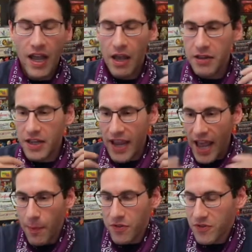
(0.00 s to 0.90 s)
And then I
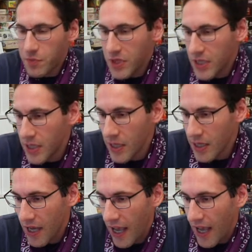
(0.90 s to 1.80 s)
happened to be
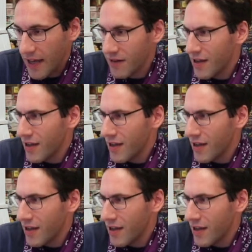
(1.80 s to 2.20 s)
at